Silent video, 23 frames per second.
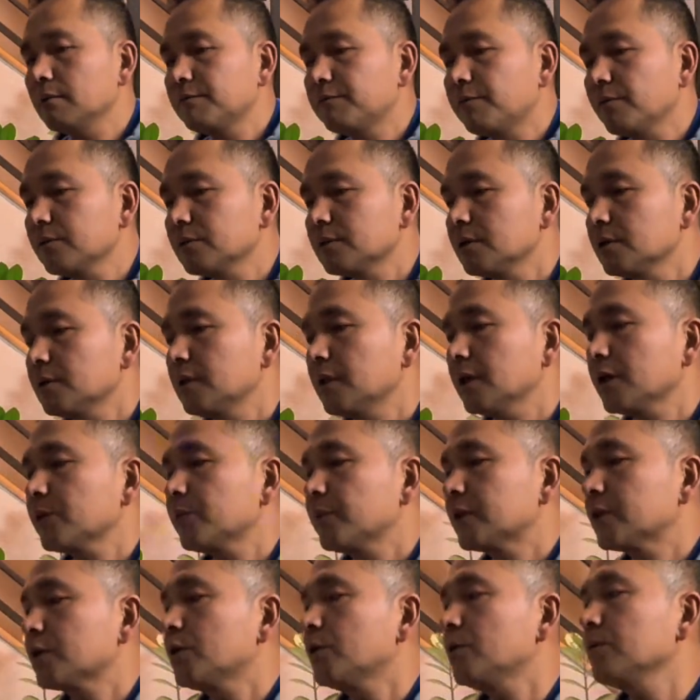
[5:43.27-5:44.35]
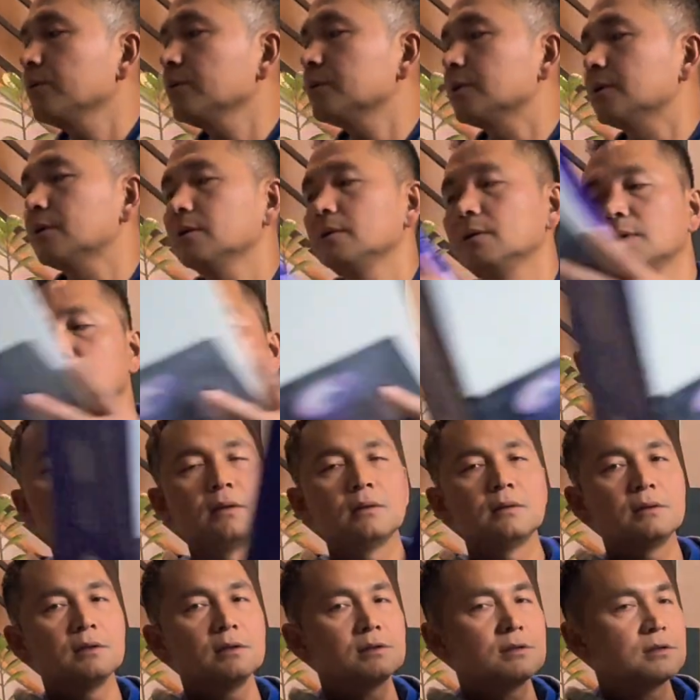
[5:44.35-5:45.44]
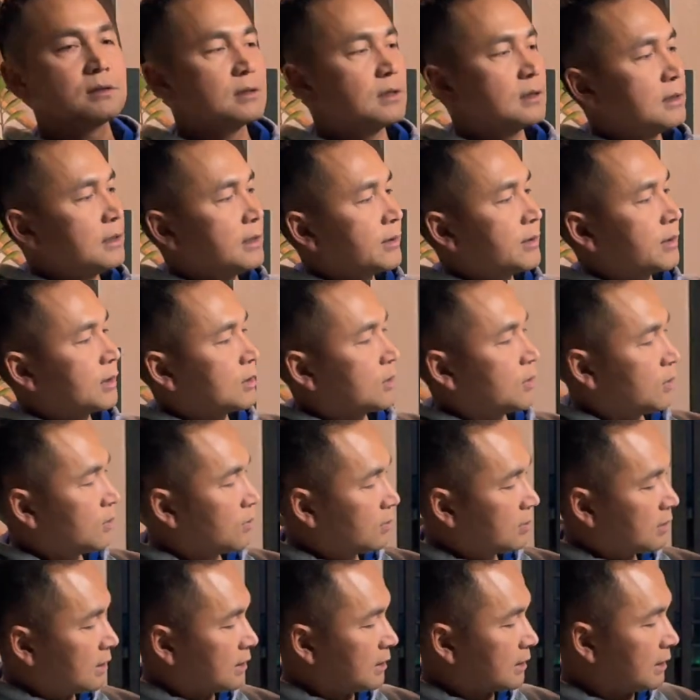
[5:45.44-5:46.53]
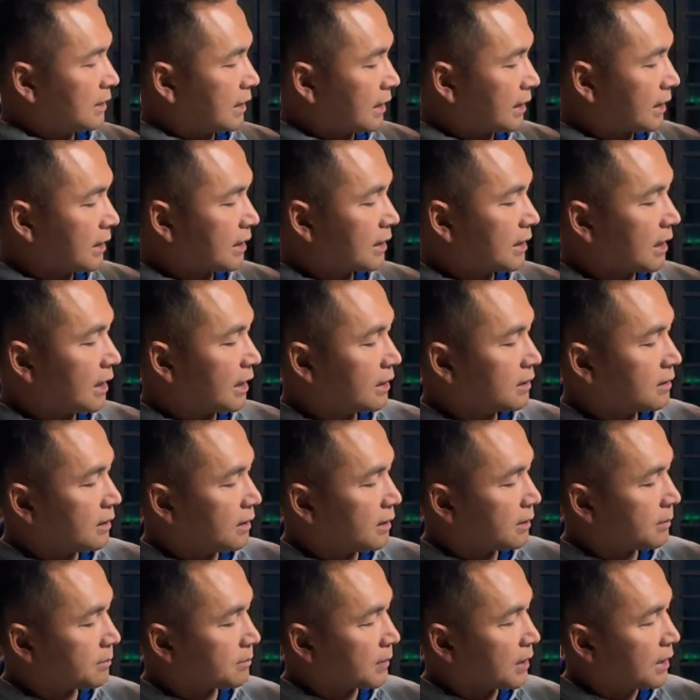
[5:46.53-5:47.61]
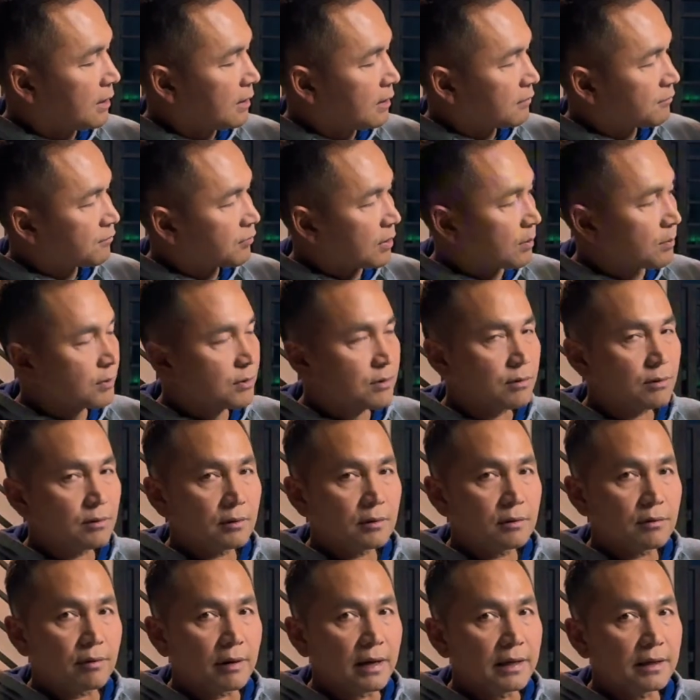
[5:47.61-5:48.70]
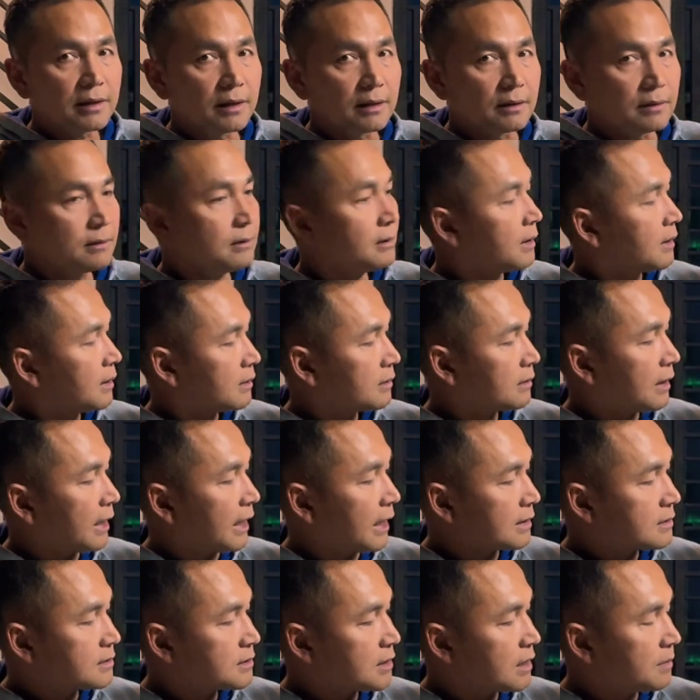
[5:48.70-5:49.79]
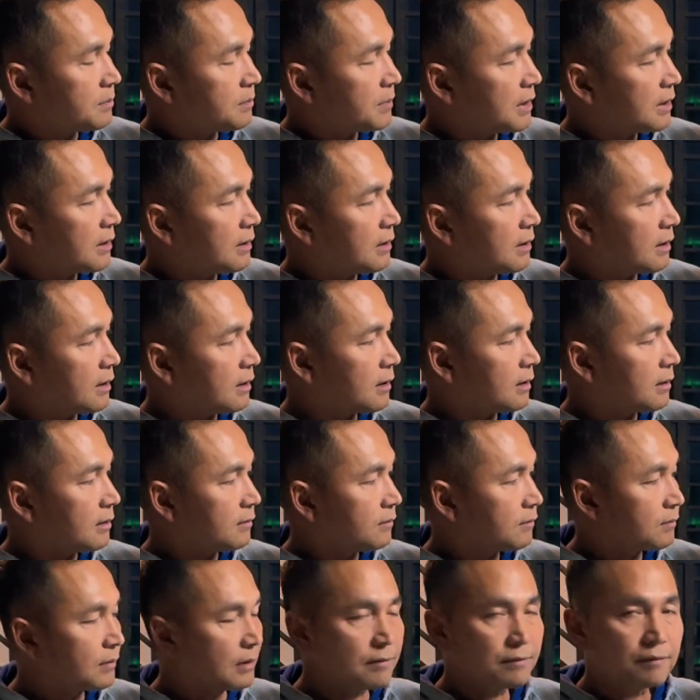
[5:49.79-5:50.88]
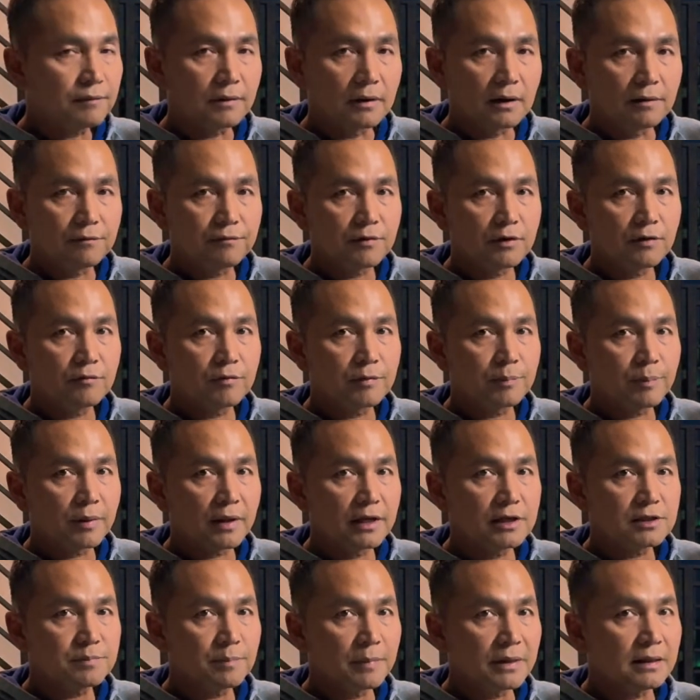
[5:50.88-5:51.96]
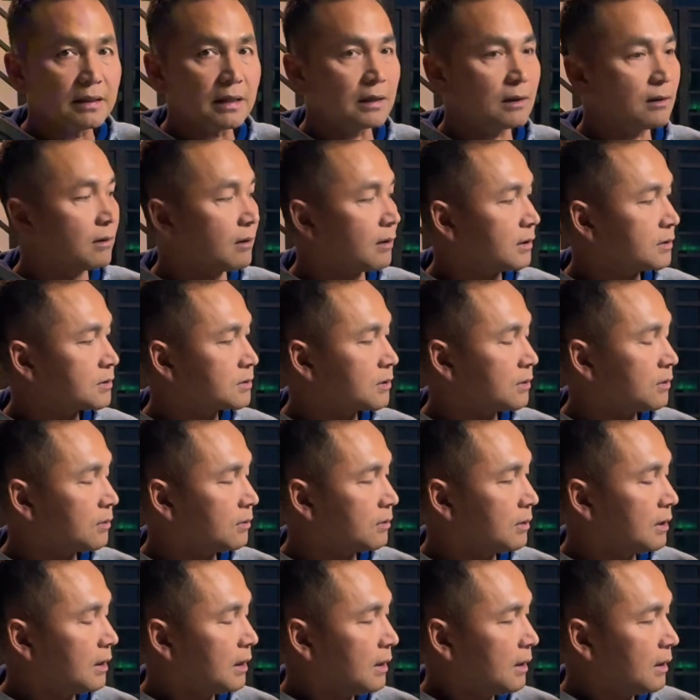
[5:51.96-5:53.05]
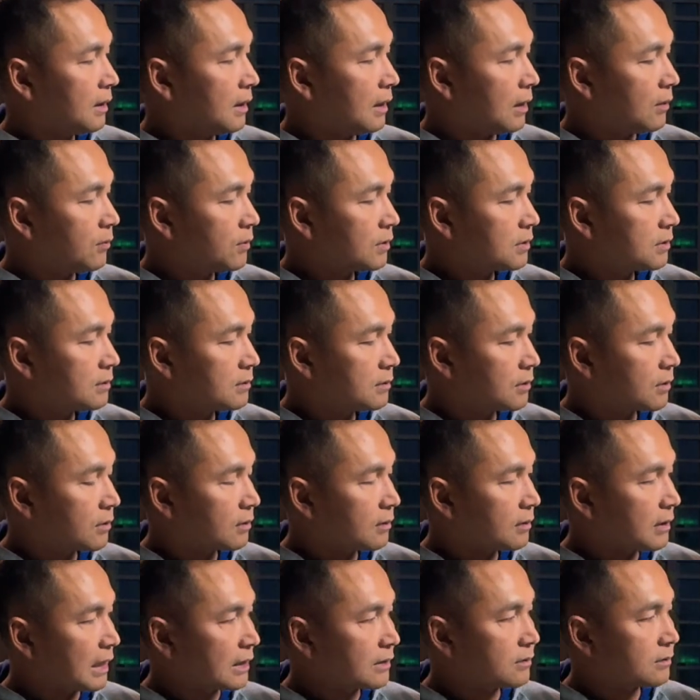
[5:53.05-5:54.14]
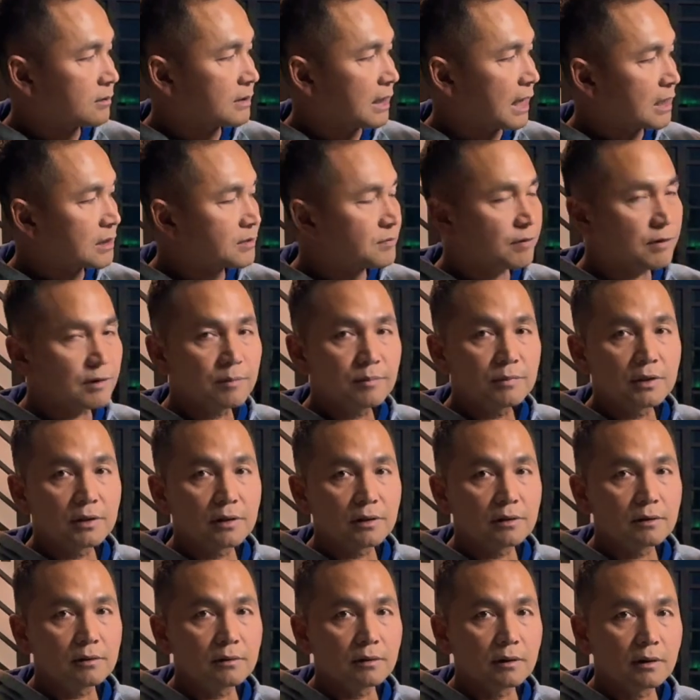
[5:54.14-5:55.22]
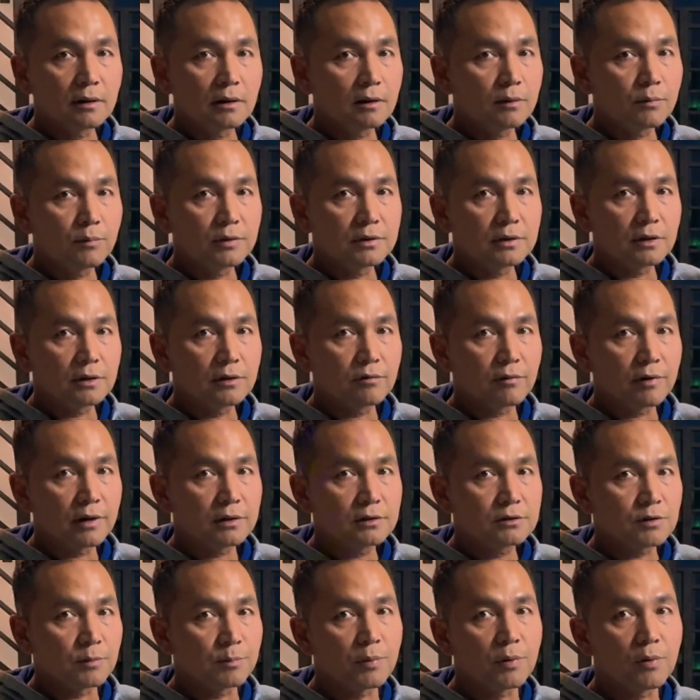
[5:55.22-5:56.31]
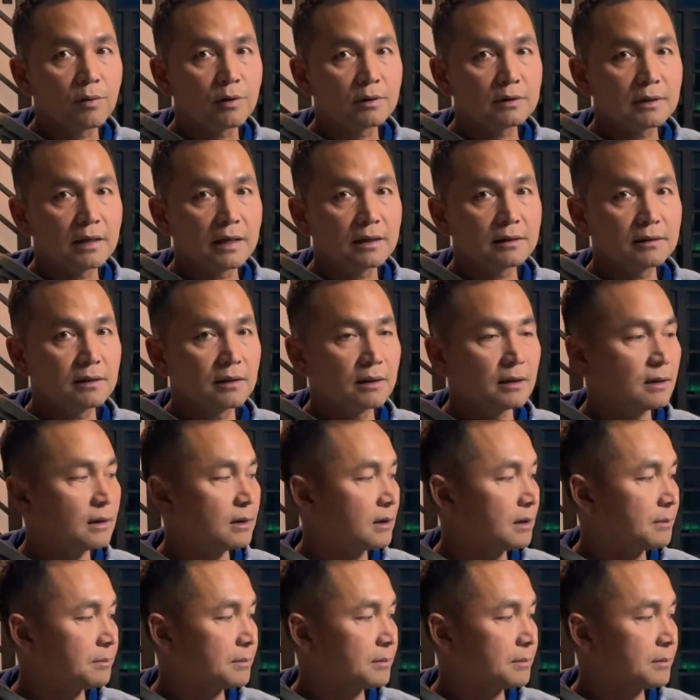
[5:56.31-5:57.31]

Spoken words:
for the liquid cooler. This is the liquid cooler that I got from Kragen. They had sent me the free replacement, and also would like to thanks for them with the great support that they